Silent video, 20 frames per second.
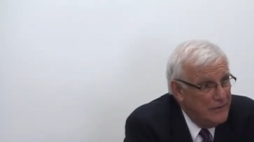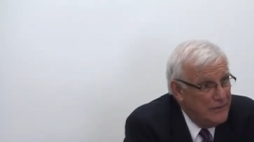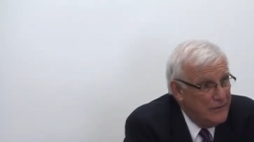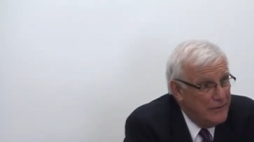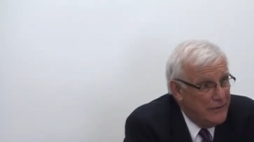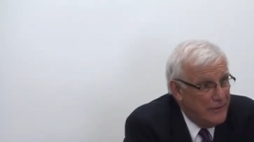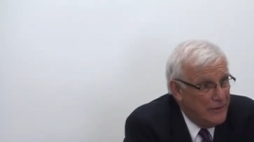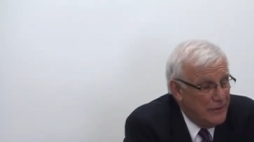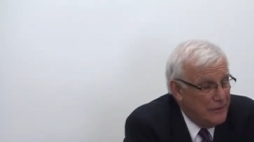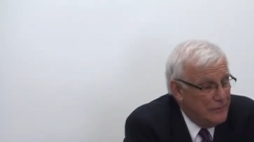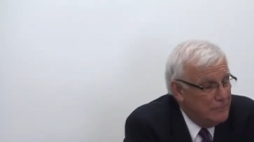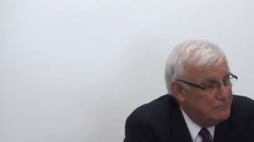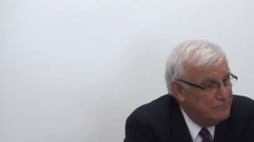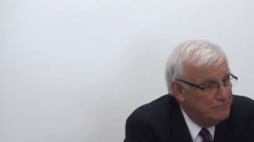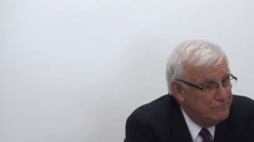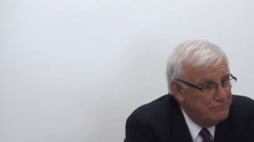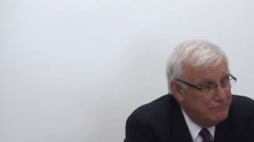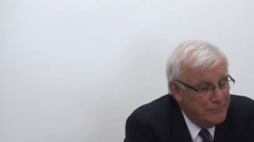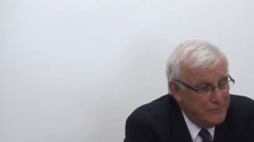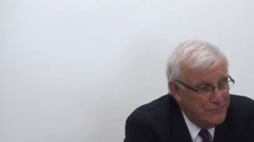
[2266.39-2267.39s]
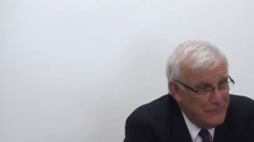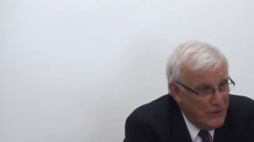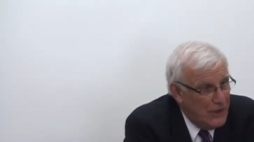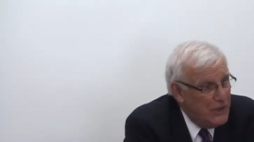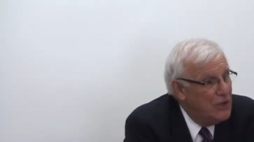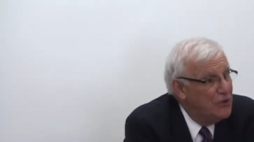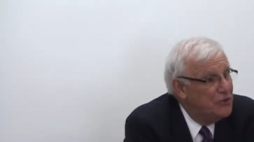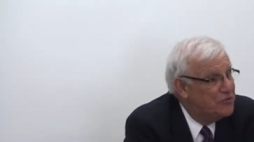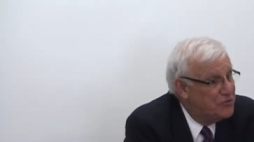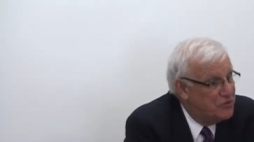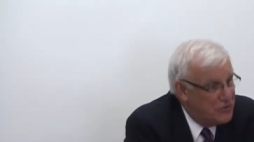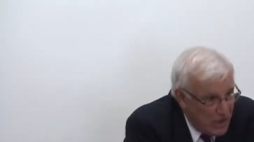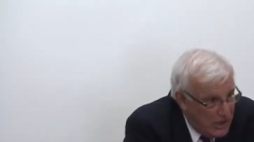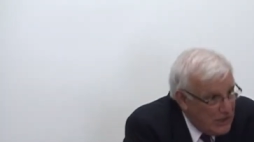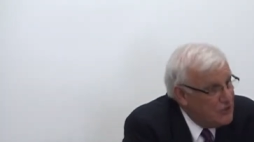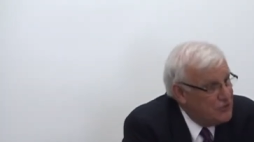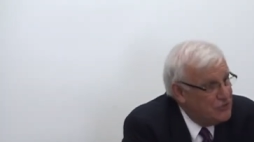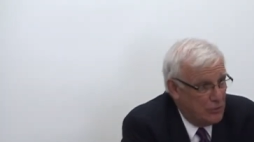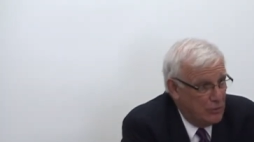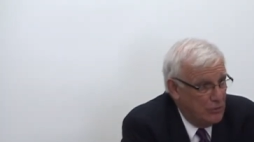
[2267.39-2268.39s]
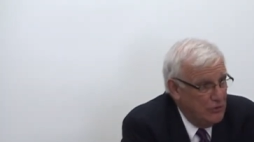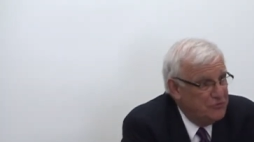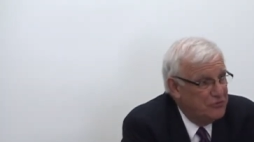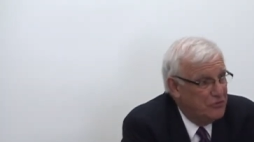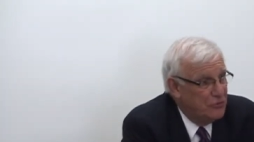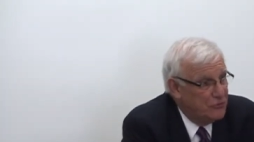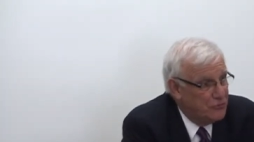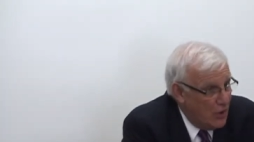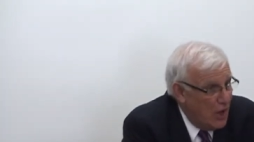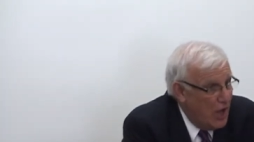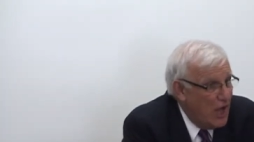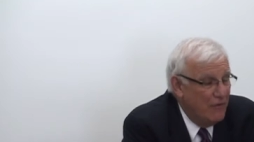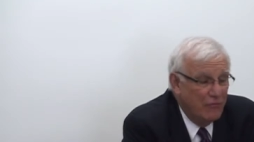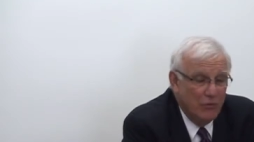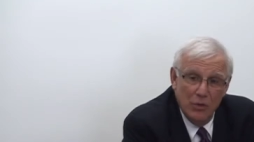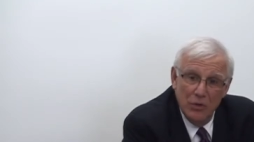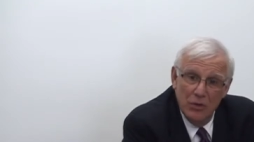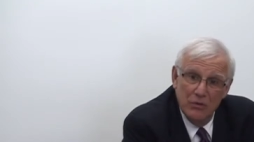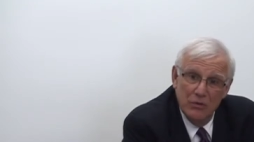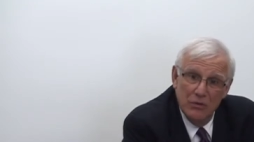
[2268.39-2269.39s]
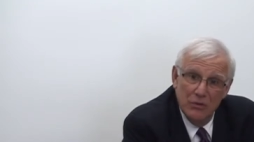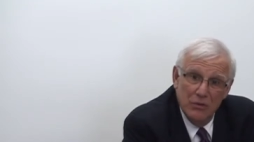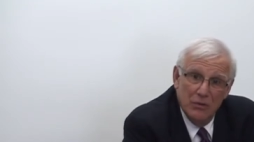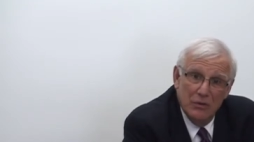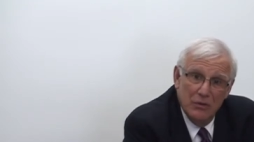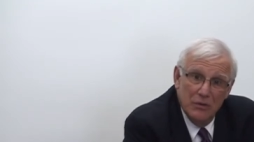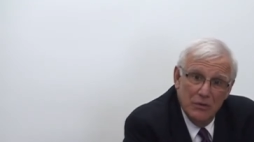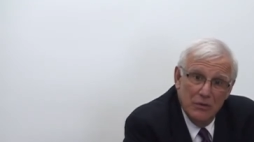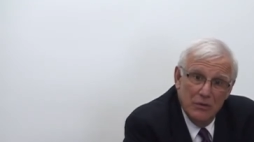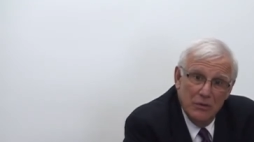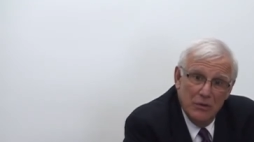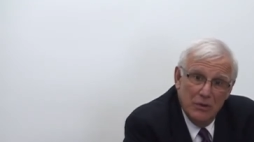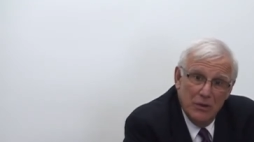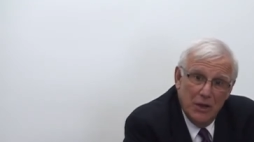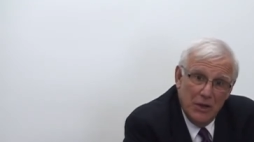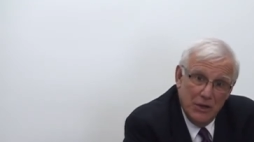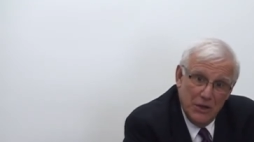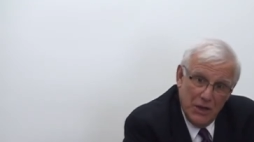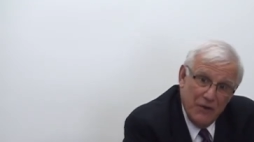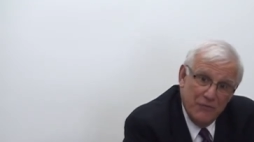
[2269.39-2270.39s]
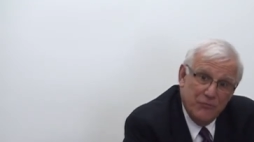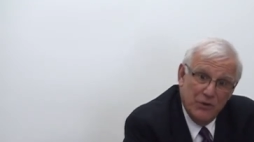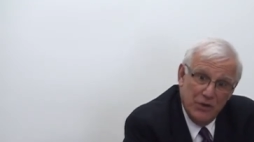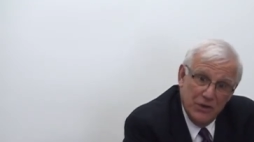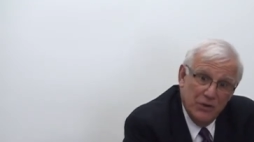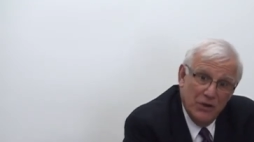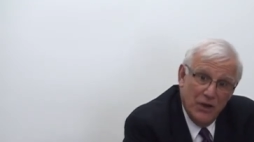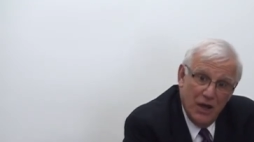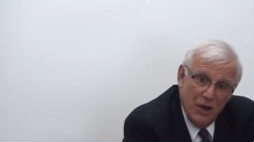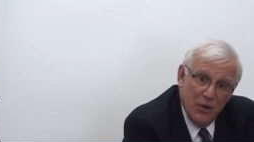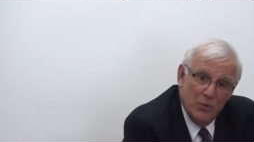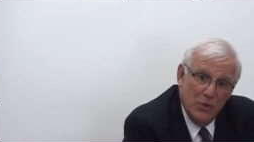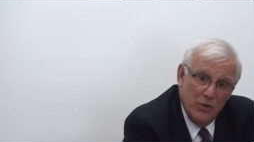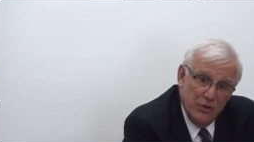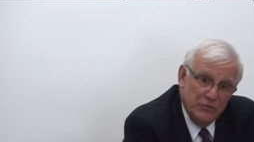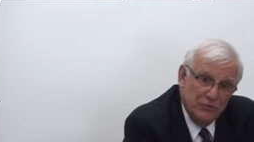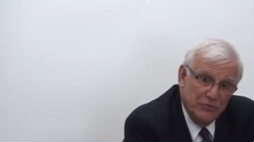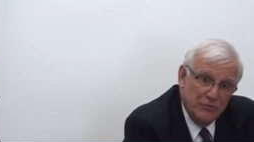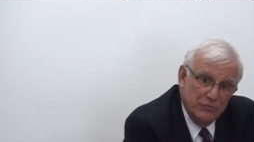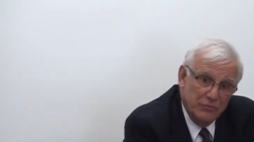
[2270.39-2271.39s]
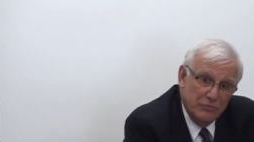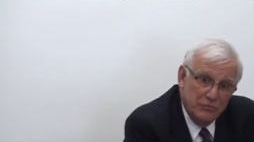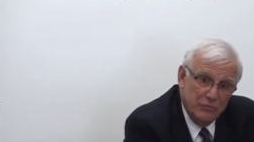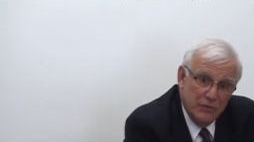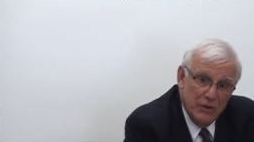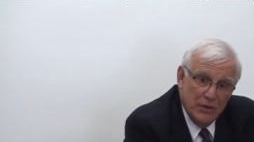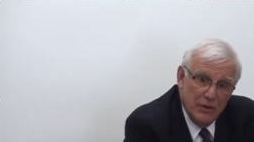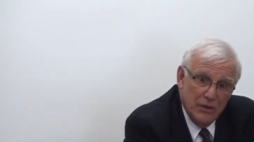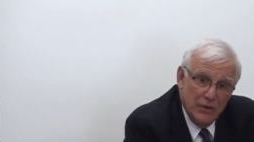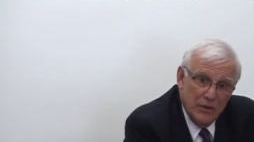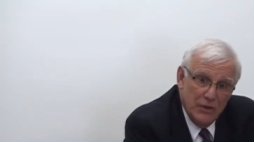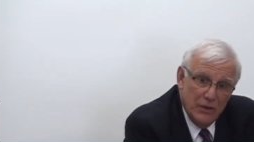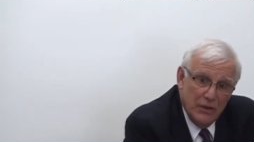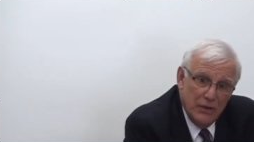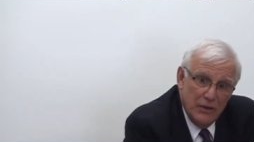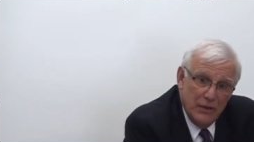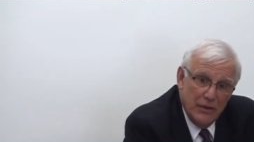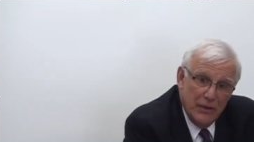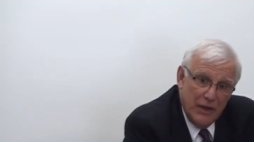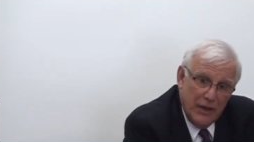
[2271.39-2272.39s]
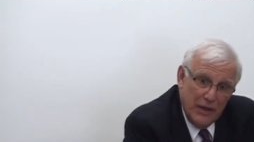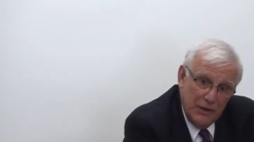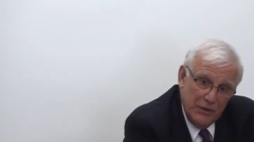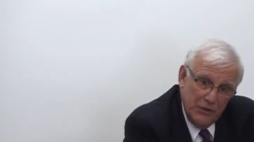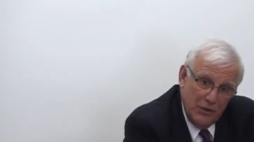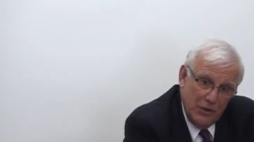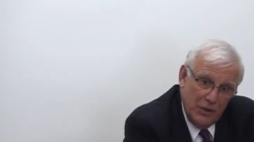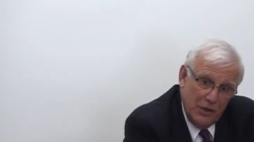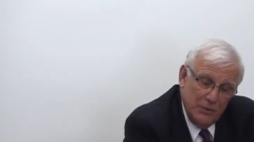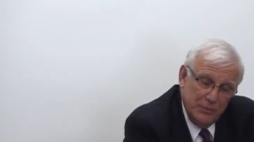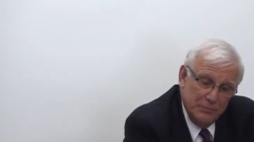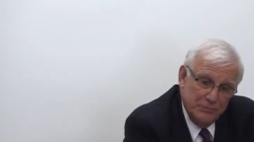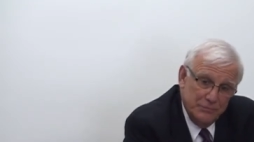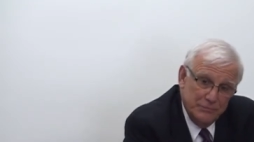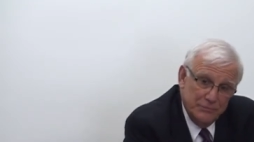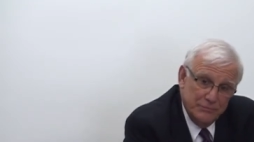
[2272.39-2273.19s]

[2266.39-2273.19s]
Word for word: Um, it is dangerous to travel on African highways. And uh,